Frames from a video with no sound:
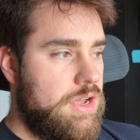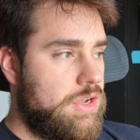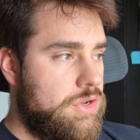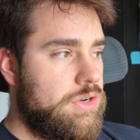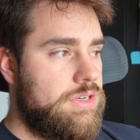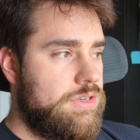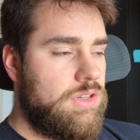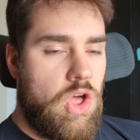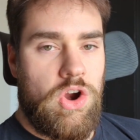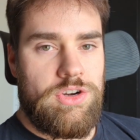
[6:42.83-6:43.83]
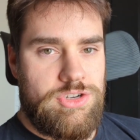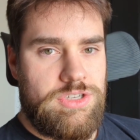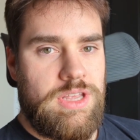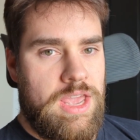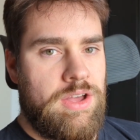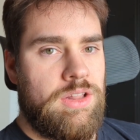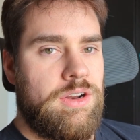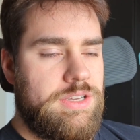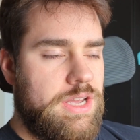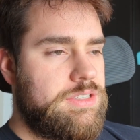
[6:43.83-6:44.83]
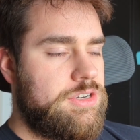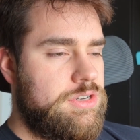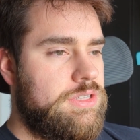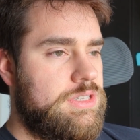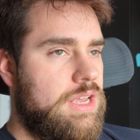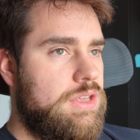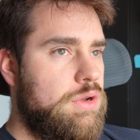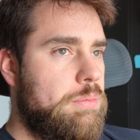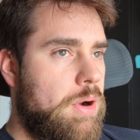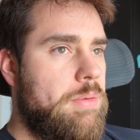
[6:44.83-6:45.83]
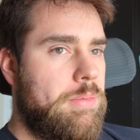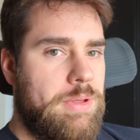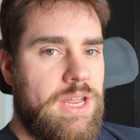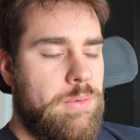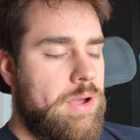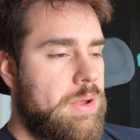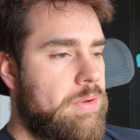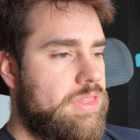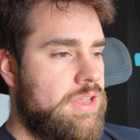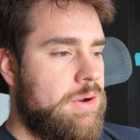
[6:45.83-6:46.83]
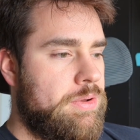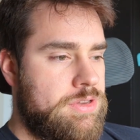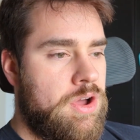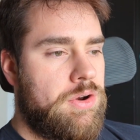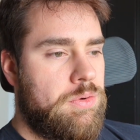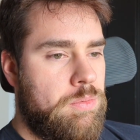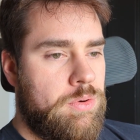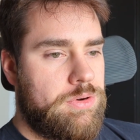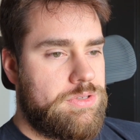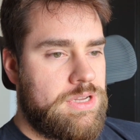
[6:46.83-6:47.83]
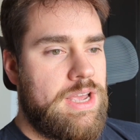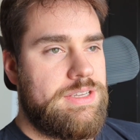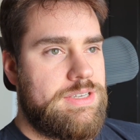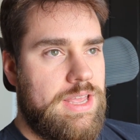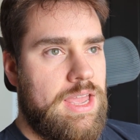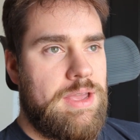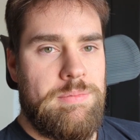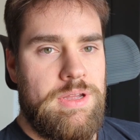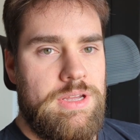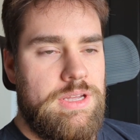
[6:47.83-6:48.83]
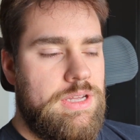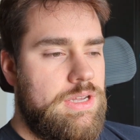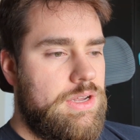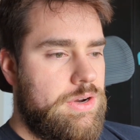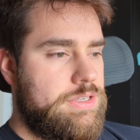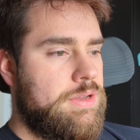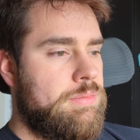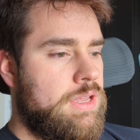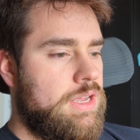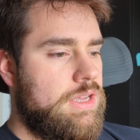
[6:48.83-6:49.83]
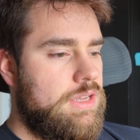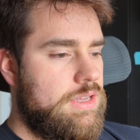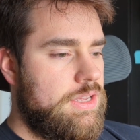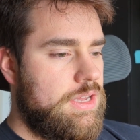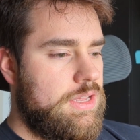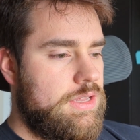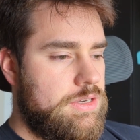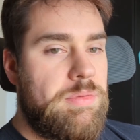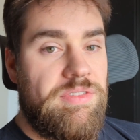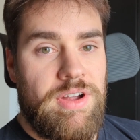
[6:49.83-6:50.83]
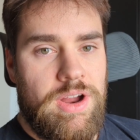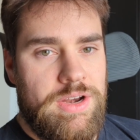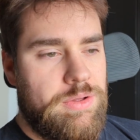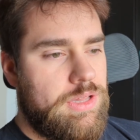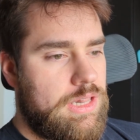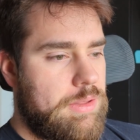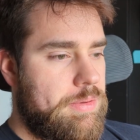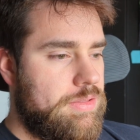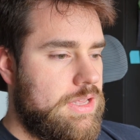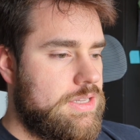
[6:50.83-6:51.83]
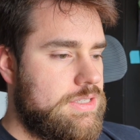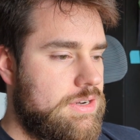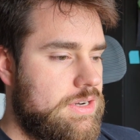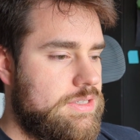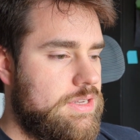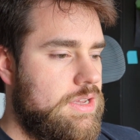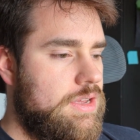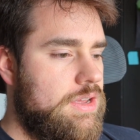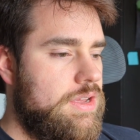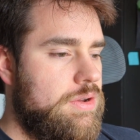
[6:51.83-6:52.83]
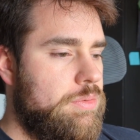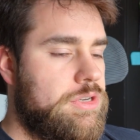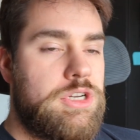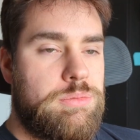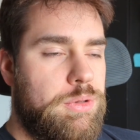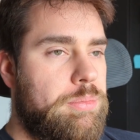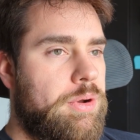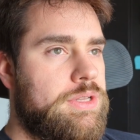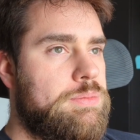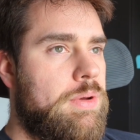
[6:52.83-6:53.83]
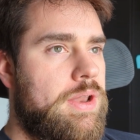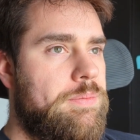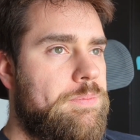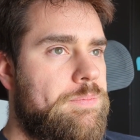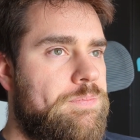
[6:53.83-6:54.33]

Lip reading: A good large scale RTS, I should say. You could probably get away with, a Dawn of War sized game or something. To be fair, I know a little about that series with just blueprints, but